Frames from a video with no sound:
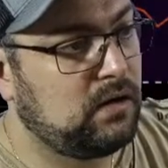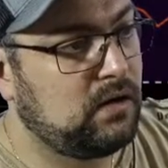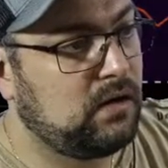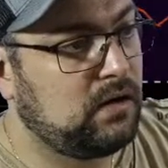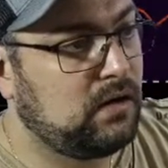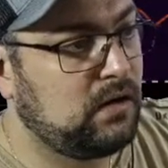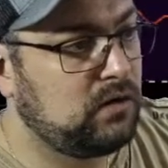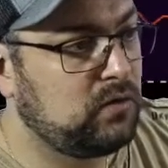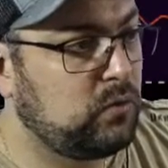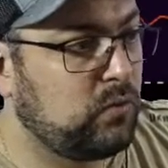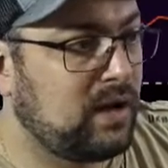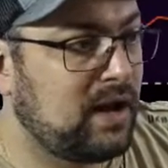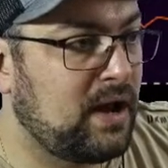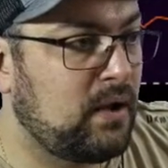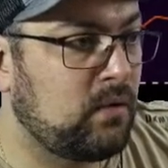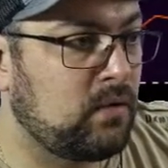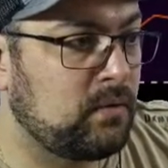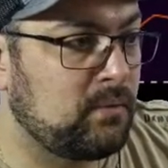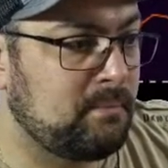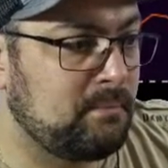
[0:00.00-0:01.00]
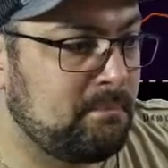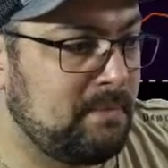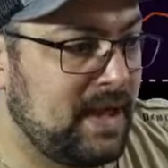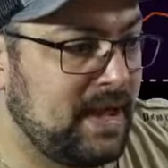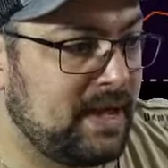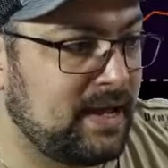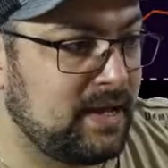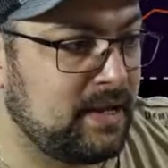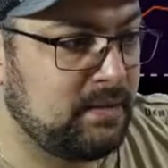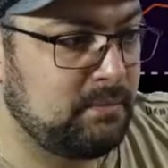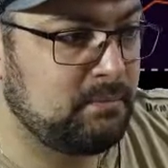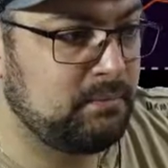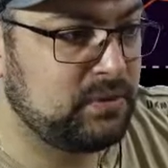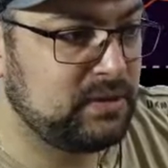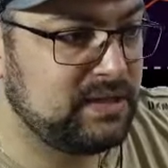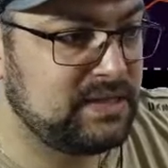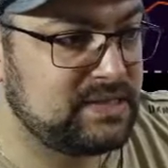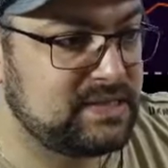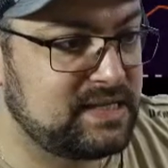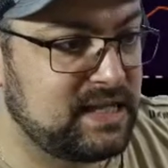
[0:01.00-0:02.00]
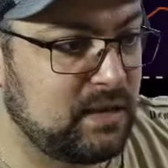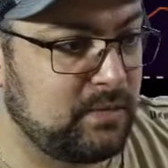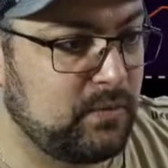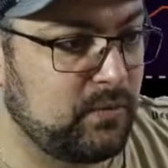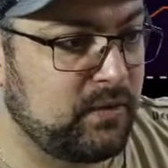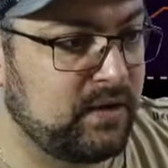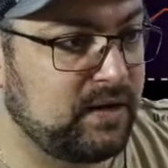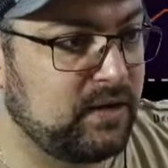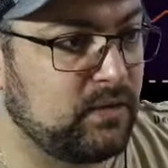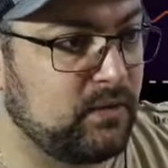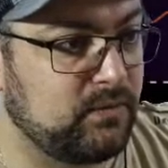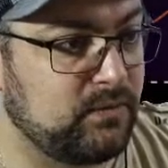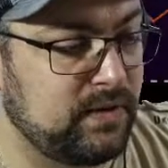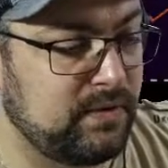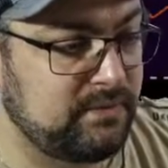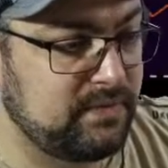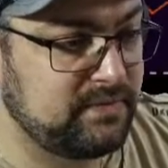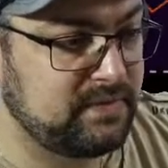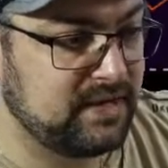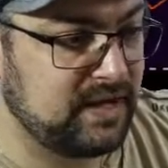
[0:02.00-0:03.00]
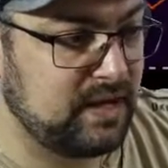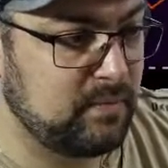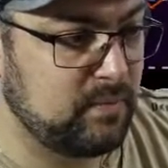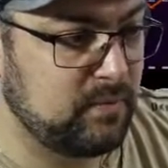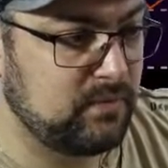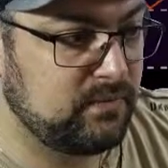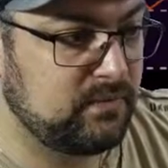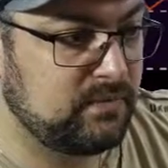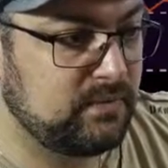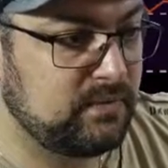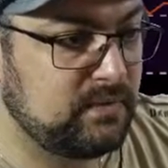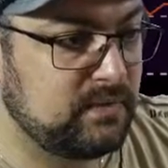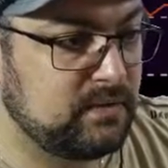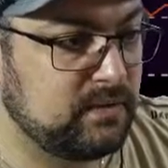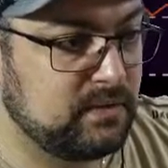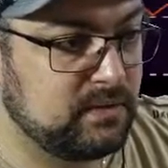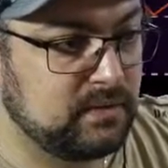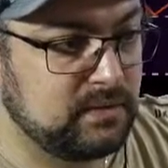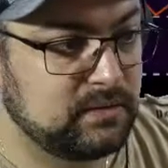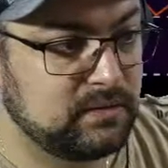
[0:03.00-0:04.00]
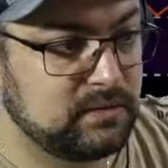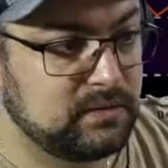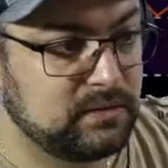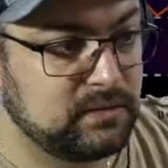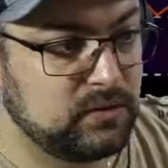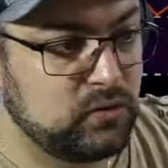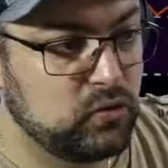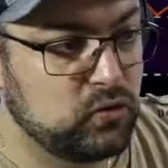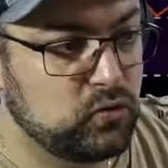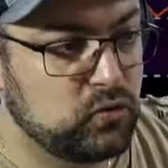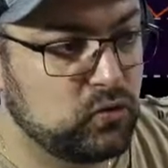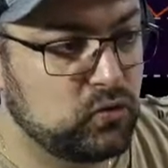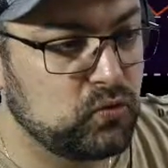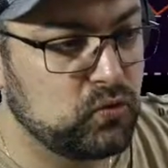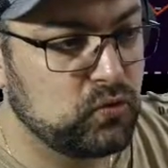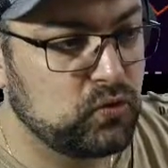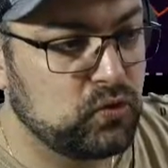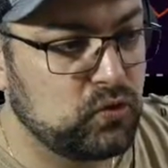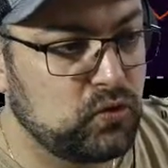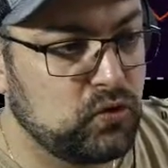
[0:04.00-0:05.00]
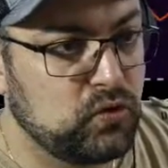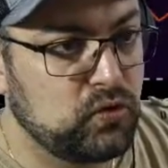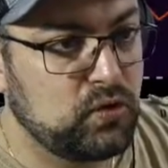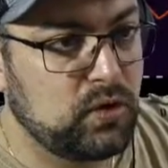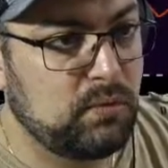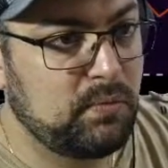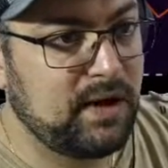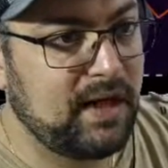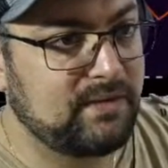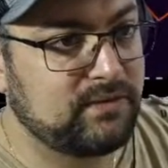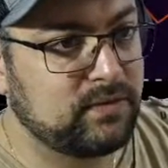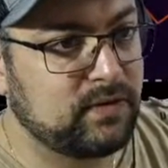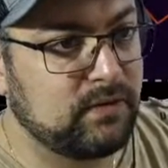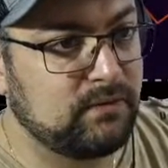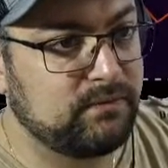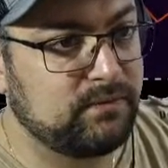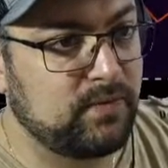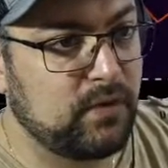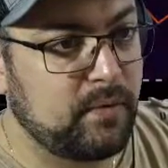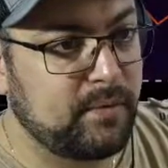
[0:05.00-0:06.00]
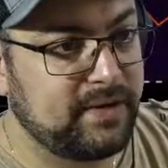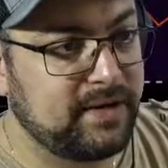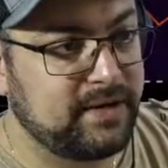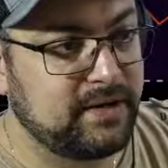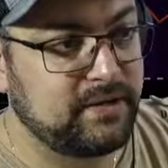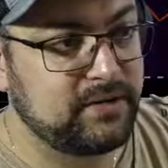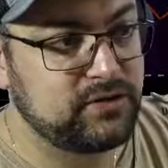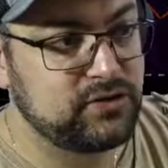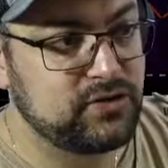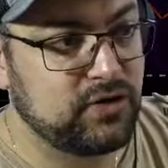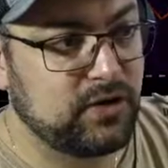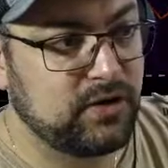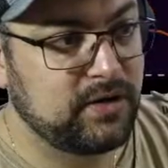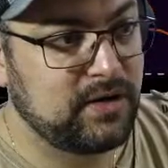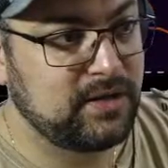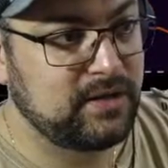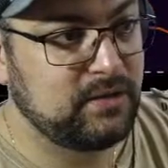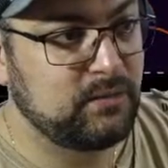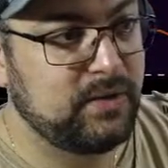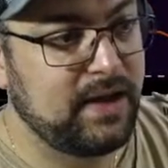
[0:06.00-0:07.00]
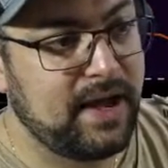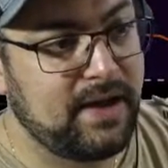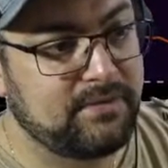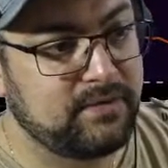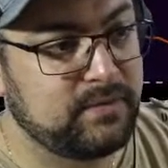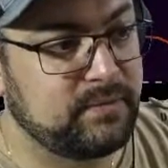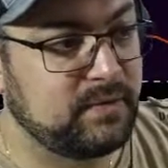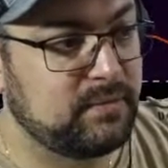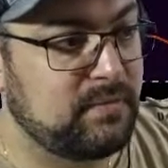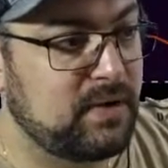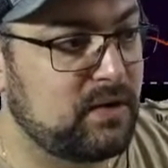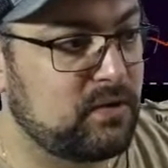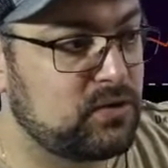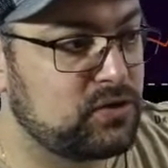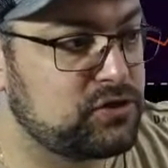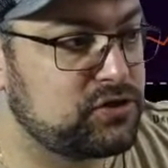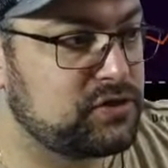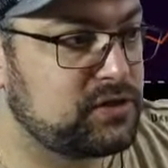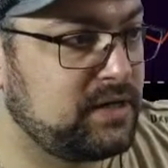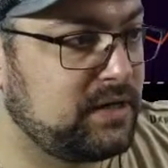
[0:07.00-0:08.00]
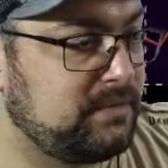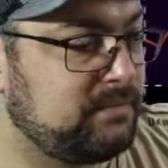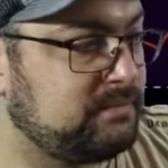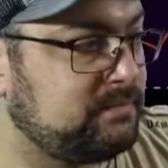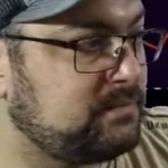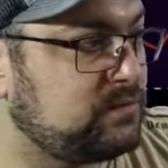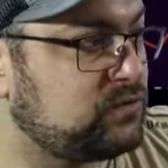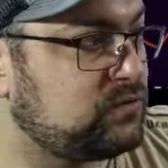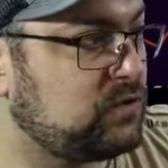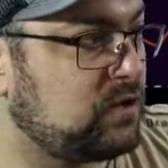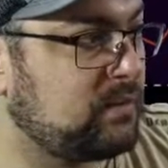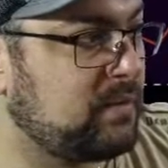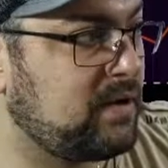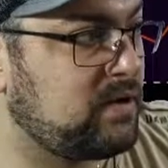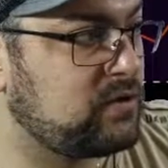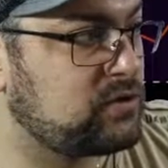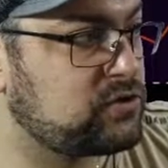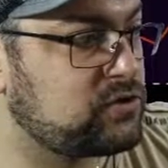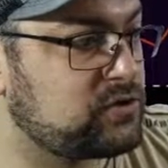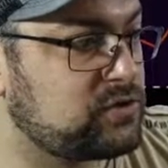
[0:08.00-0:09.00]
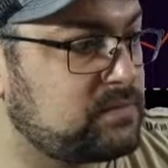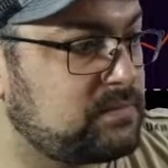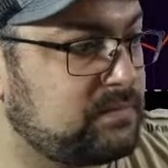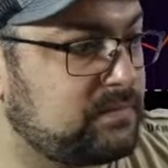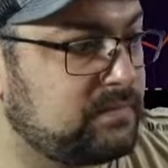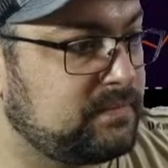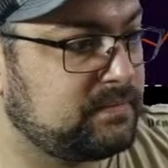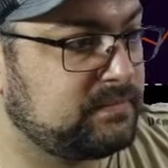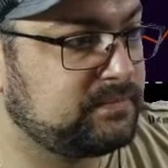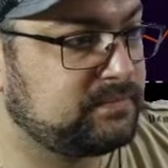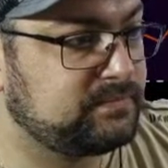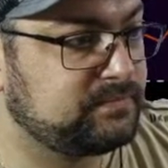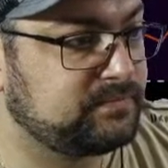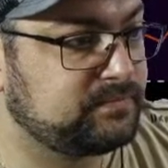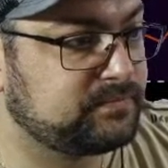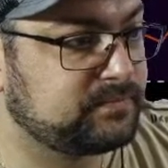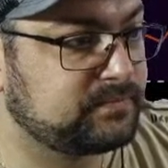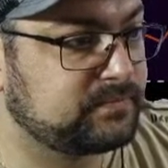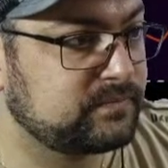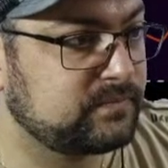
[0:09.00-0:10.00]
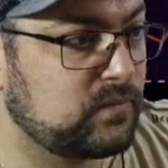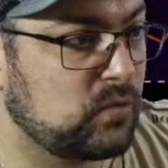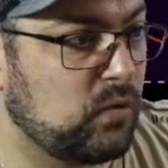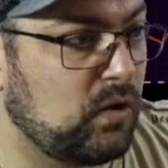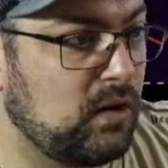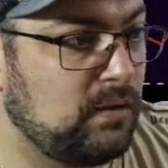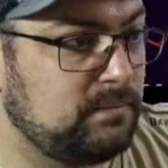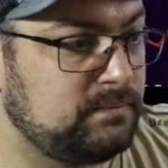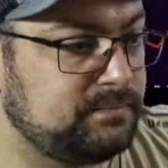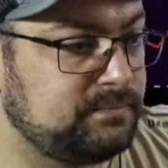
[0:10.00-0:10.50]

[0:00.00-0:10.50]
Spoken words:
On the 1 hour, man, please tell me we're going to go for that 50K move. I'm going to have to confirm in another chart. I think we have something bearish, strong bearish. Well,